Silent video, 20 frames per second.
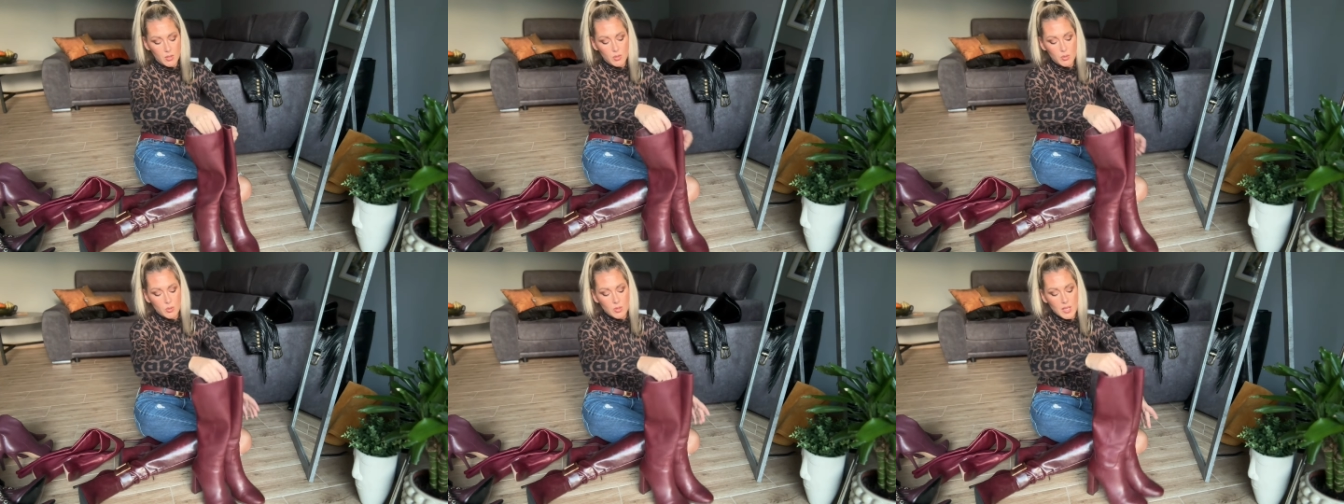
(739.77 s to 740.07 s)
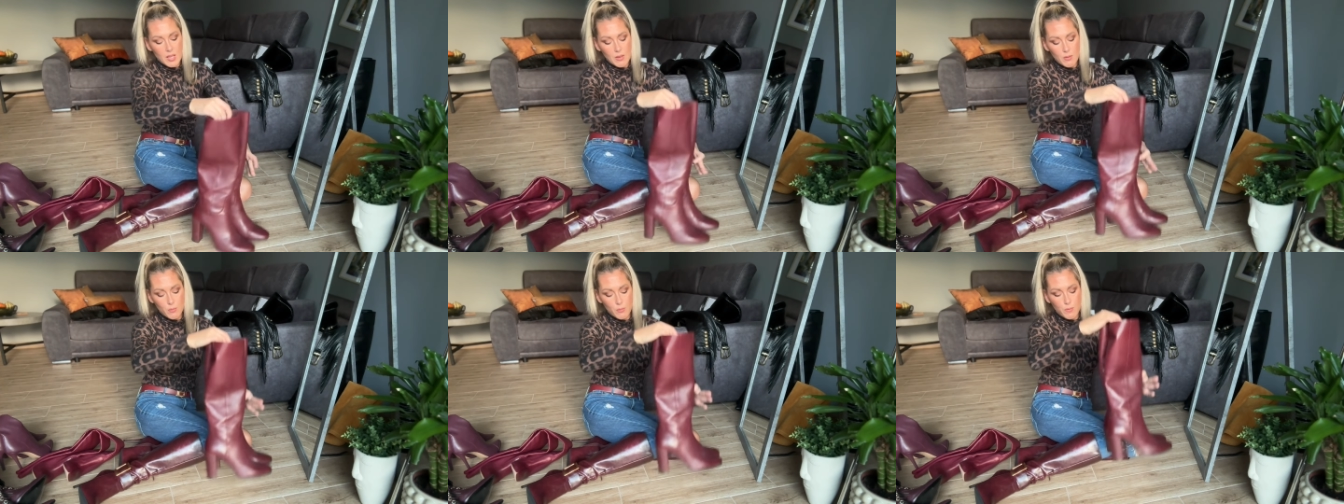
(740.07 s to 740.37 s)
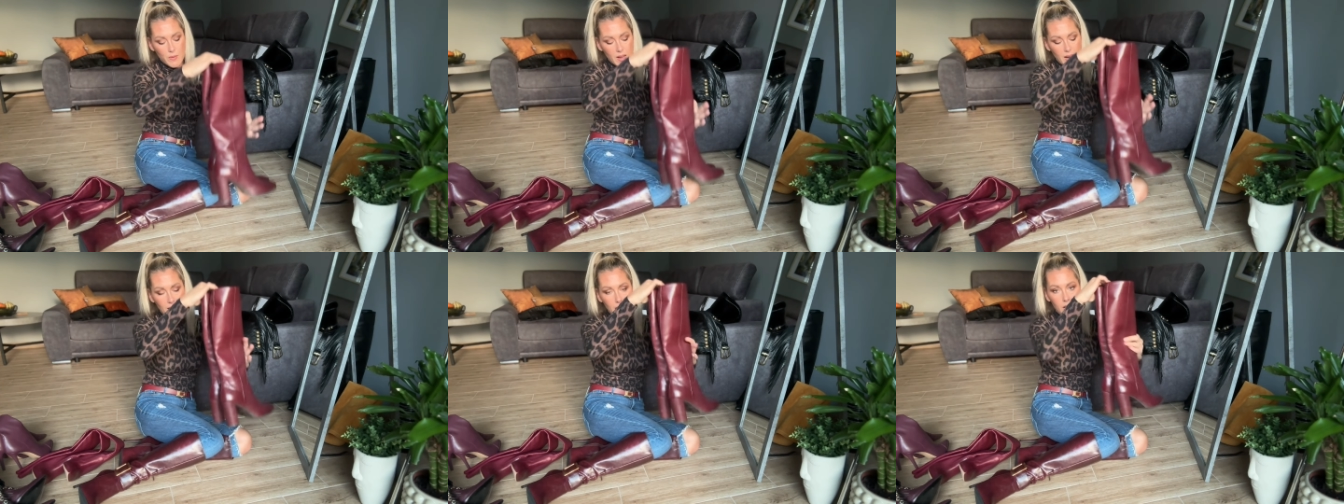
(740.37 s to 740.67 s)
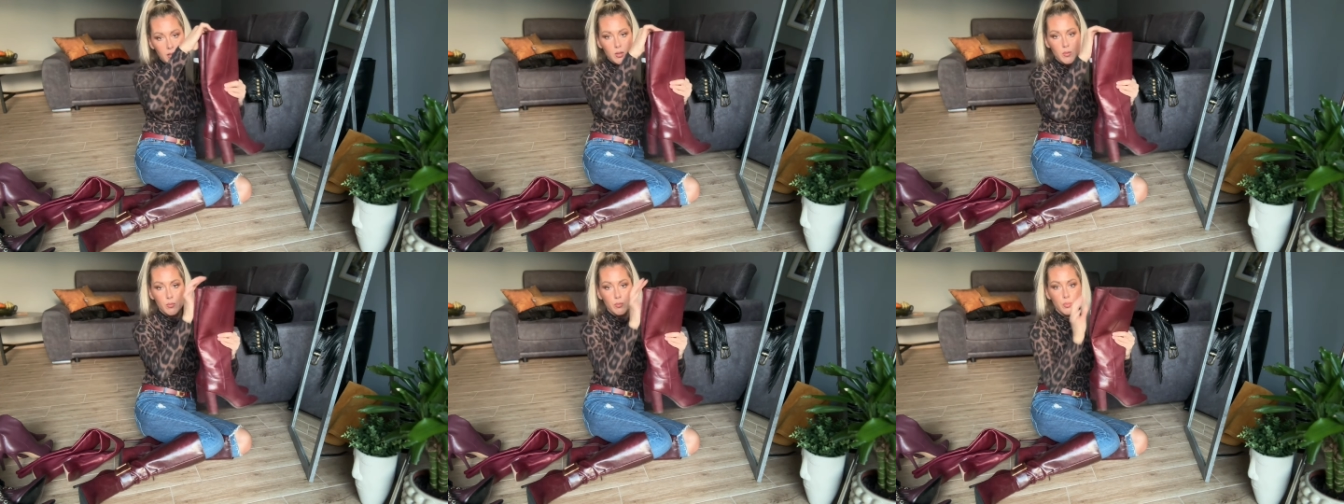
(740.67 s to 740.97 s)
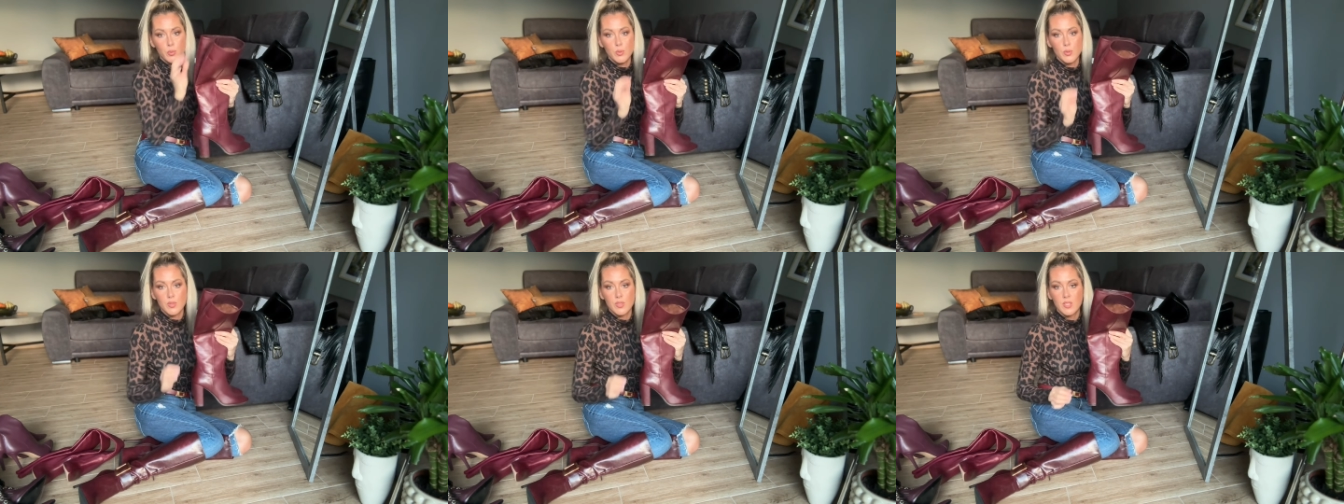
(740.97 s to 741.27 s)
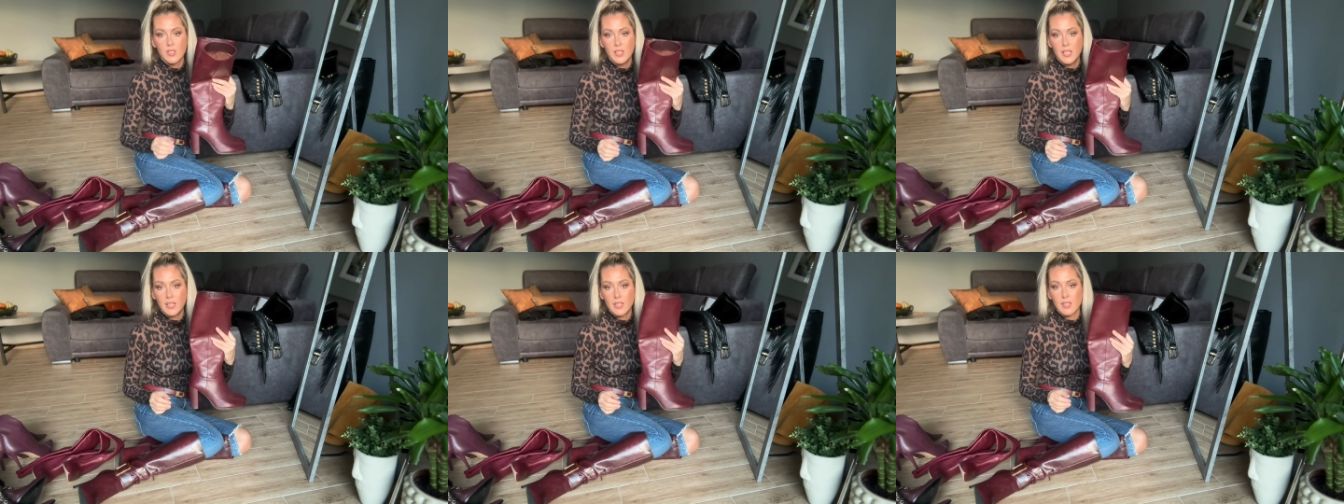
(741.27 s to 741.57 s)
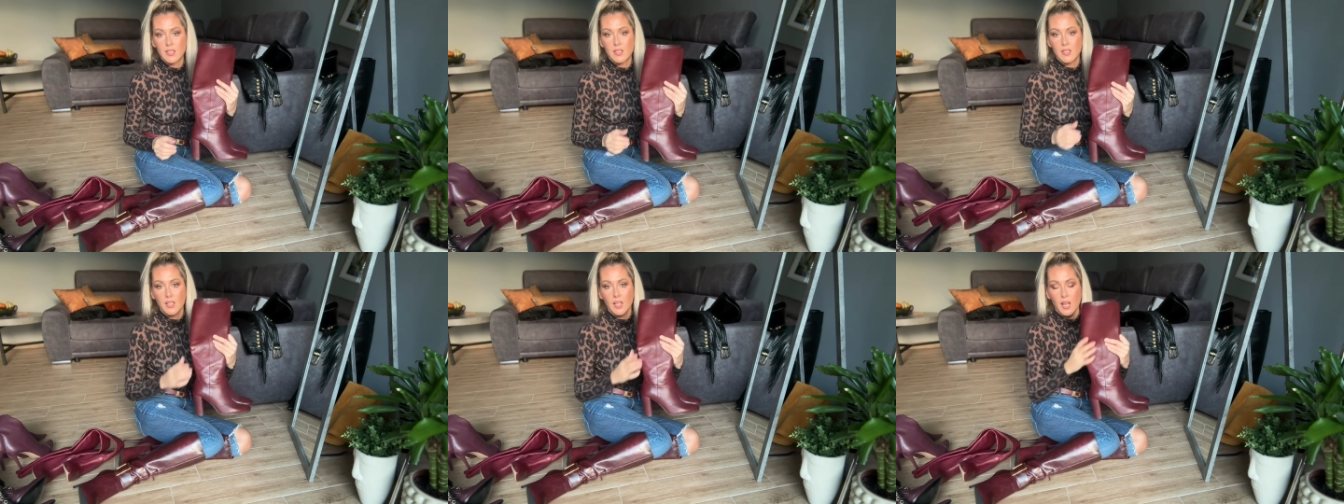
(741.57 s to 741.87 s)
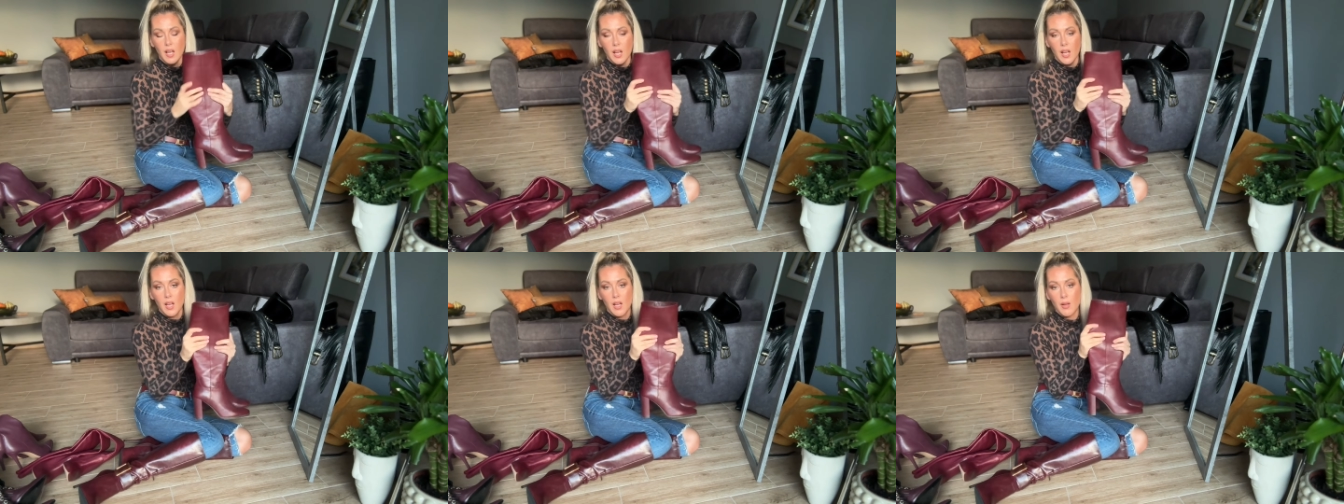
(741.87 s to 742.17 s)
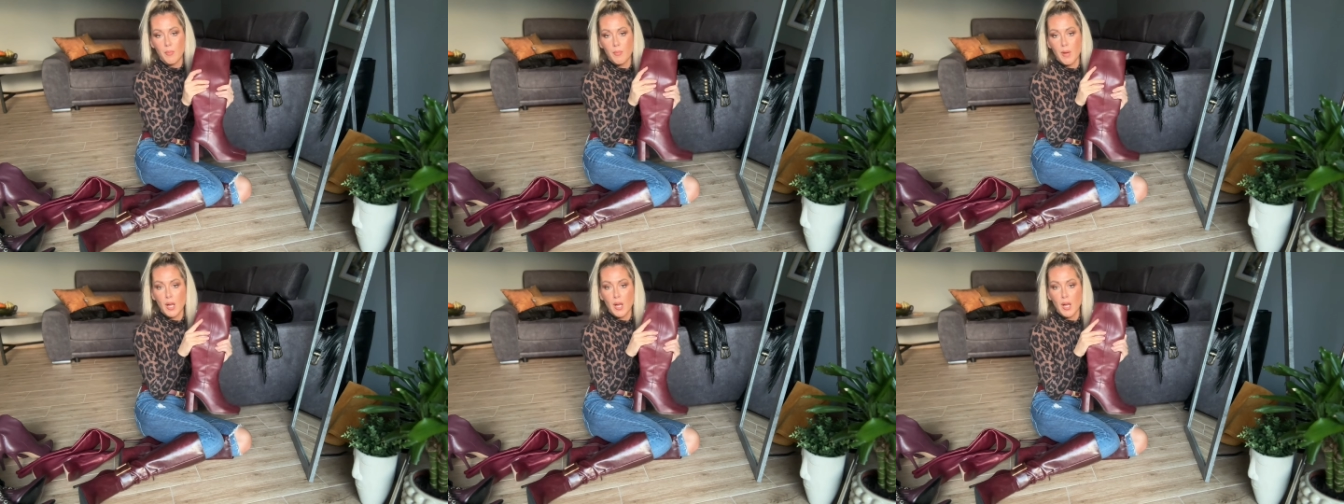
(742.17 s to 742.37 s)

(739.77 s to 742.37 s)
you can find boots that um,